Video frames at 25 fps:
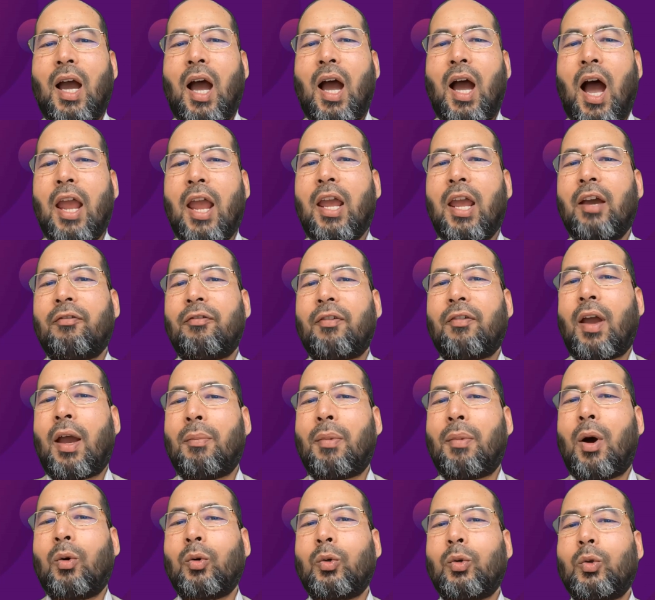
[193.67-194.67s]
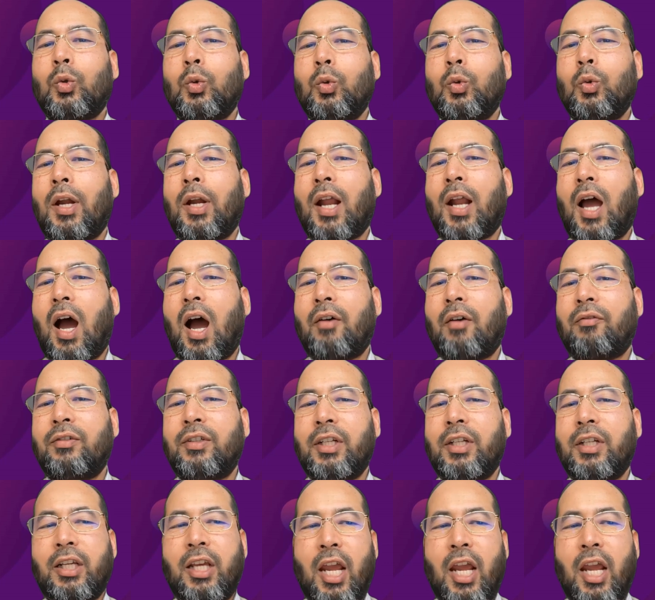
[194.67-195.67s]
I have about
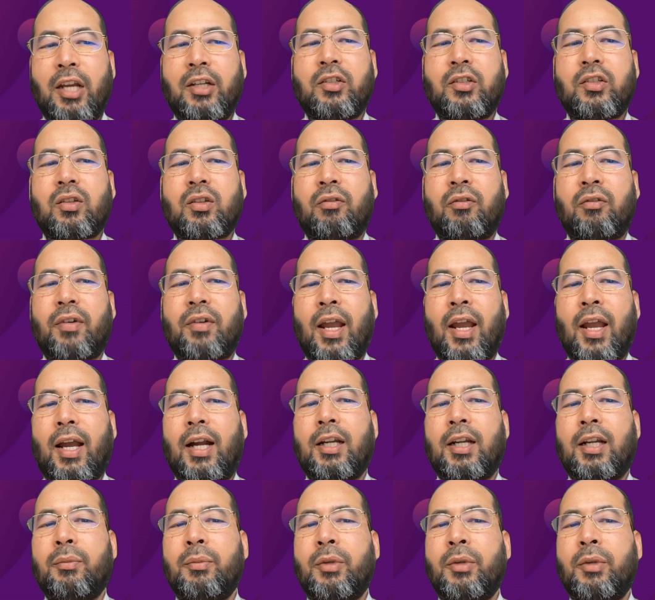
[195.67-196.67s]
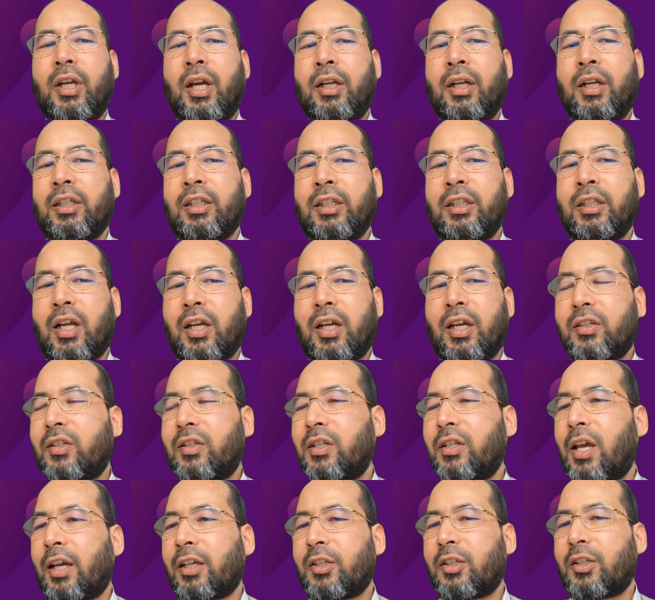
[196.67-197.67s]
2.5 decades of academic and
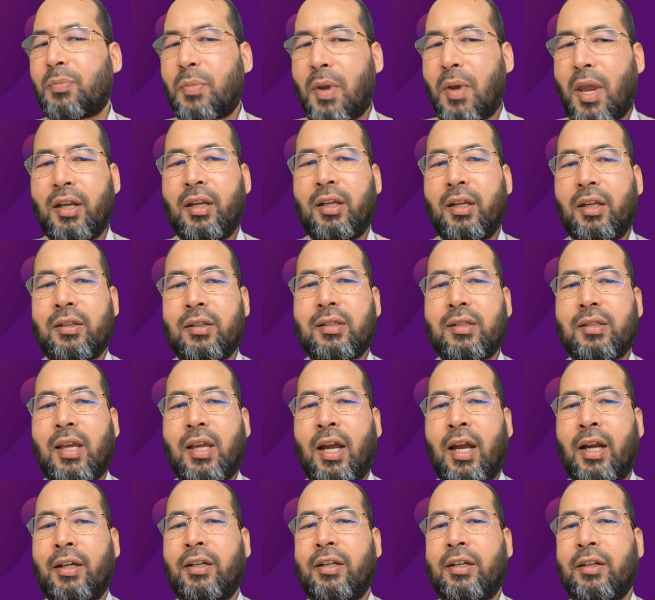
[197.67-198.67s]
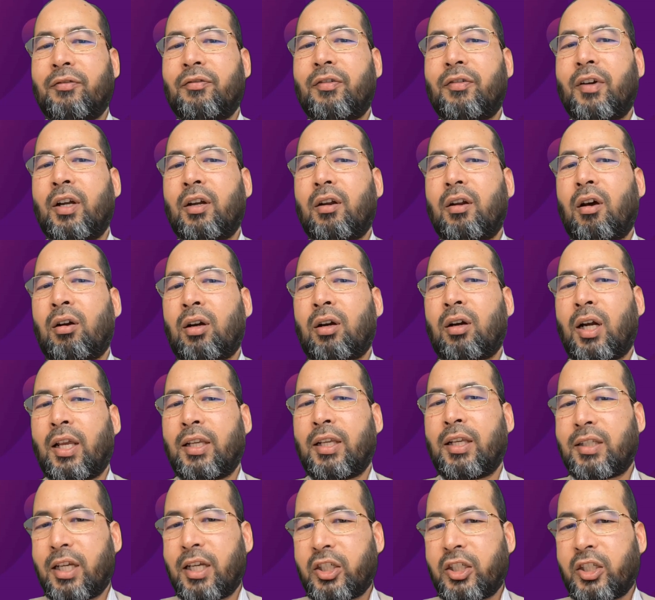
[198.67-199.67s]
industry experience at different
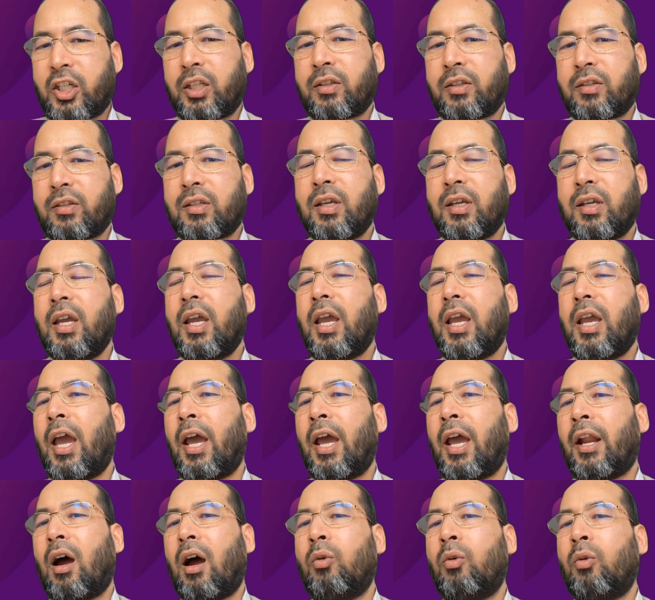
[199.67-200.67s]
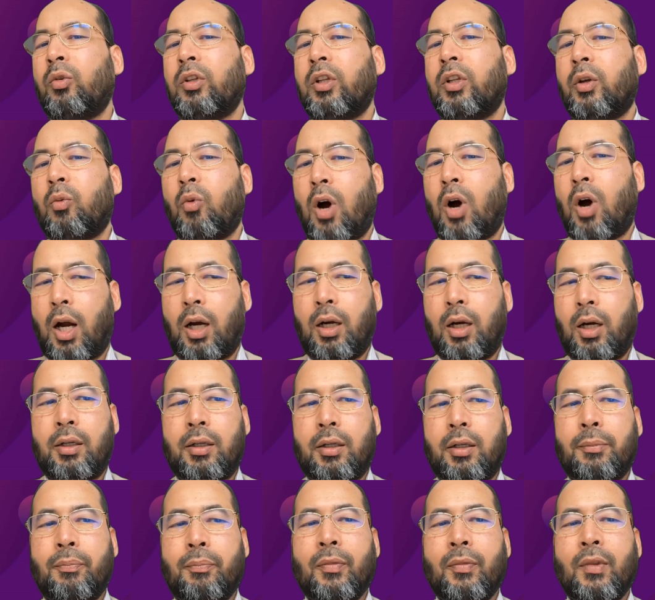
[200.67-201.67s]
organizations around the world,
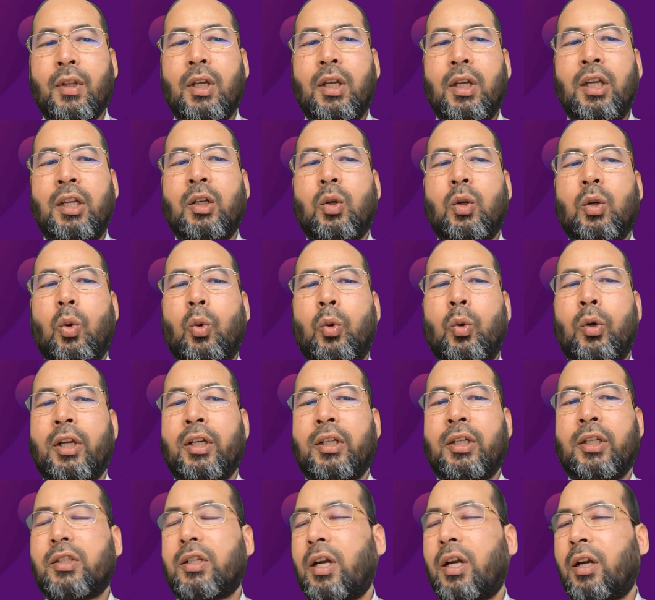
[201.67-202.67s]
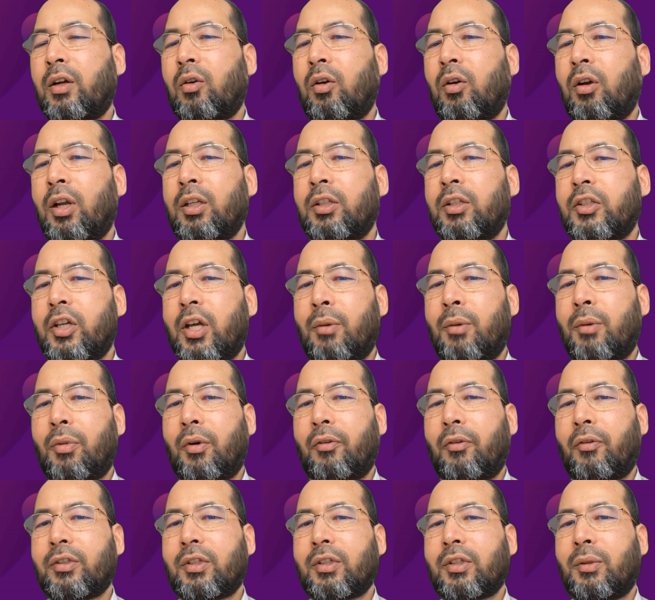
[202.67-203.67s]
including State Oil Chair
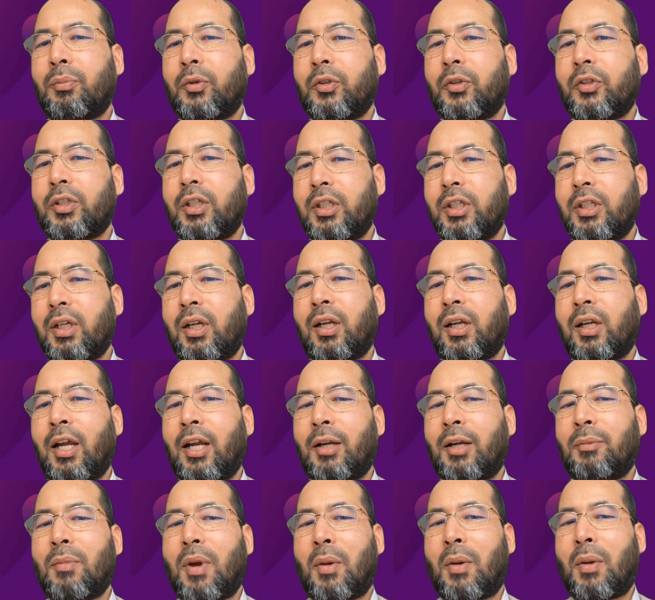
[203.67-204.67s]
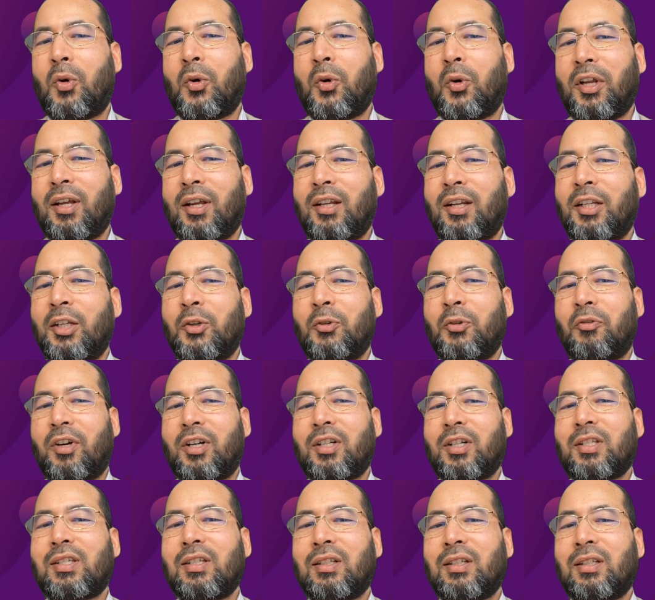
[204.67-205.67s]
Professor position at Memorial
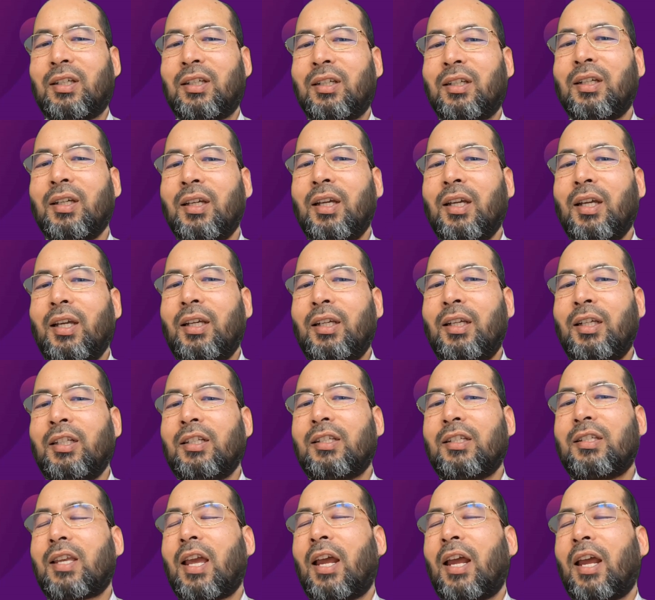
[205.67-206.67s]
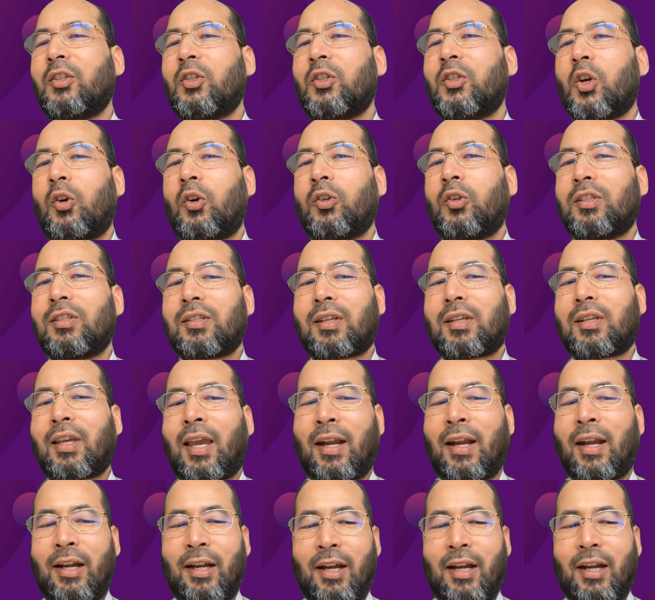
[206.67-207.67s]
University in St. John's,
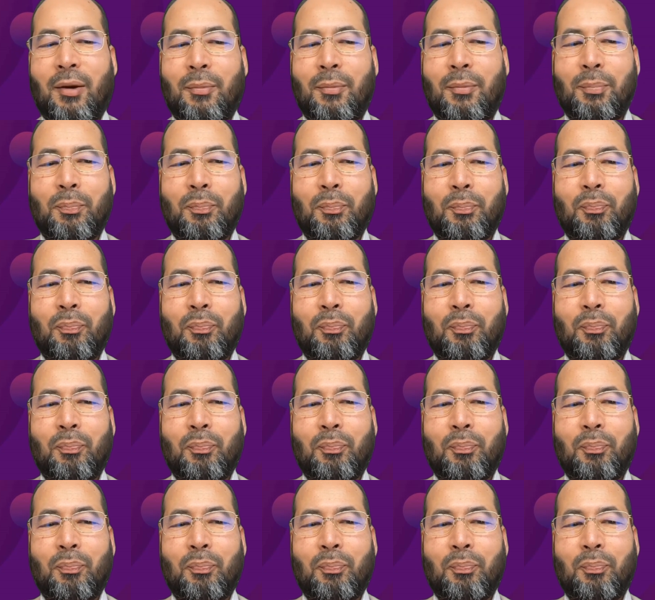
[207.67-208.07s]
Canada.